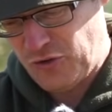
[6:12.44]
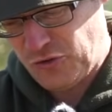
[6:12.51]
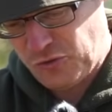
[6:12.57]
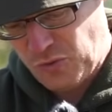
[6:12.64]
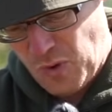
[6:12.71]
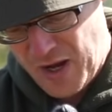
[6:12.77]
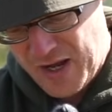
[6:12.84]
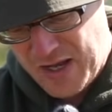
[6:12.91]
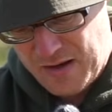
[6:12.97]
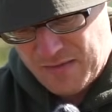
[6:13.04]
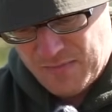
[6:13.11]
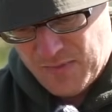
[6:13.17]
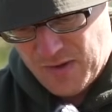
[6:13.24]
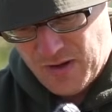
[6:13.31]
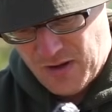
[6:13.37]
sweet.
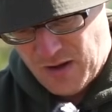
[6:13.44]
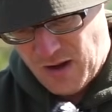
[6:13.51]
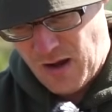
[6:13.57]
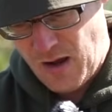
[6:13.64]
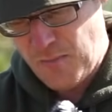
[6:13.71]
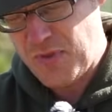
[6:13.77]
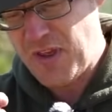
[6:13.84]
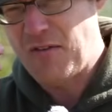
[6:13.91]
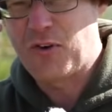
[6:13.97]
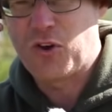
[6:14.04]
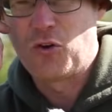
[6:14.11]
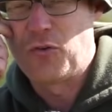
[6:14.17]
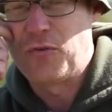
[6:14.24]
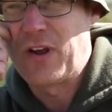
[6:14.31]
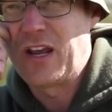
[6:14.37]
The other
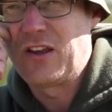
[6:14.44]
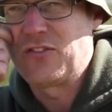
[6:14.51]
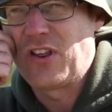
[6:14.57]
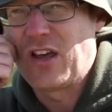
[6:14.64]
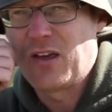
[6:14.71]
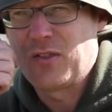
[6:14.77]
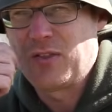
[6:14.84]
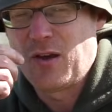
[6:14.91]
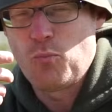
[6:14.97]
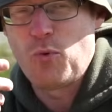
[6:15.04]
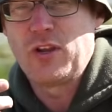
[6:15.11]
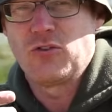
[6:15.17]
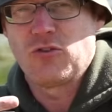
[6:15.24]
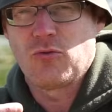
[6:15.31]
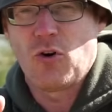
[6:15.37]
good thing is they're
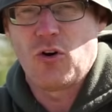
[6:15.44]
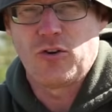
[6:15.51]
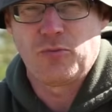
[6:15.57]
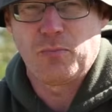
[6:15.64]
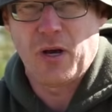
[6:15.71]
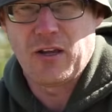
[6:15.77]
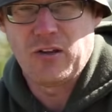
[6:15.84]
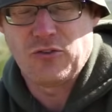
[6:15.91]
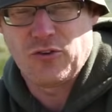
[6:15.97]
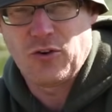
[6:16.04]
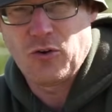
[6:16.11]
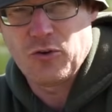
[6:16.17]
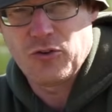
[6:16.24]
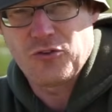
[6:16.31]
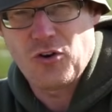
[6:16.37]
winterized baits, a
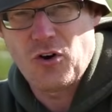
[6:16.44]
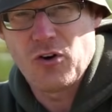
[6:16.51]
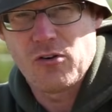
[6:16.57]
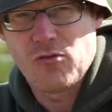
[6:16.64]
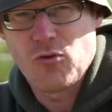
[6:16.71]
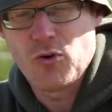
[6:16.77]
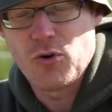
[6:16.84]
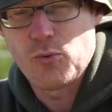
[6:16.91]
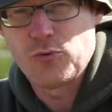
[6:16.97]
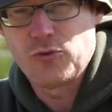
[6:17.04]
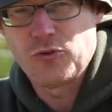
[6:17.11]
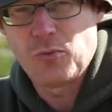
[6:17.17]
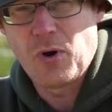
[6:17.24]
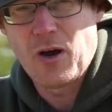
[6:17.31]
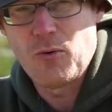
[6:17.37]
lot of the tiger oils
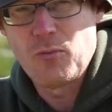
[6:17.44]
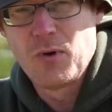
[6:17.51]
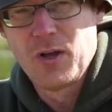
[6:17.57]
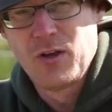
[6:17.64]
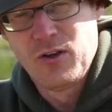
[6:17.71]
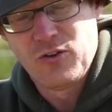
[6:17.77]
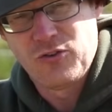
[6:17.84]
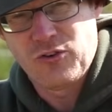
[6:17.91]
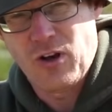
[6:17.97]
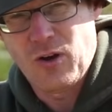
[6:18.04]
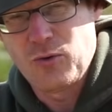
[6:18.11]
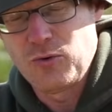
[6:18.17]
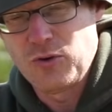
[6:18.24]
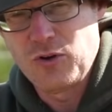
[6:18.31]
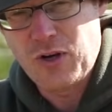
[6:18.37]
as well, so
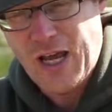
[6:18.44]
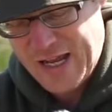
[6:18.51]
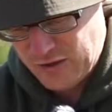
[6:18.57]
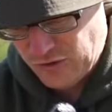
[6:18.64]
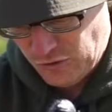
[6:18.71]
you can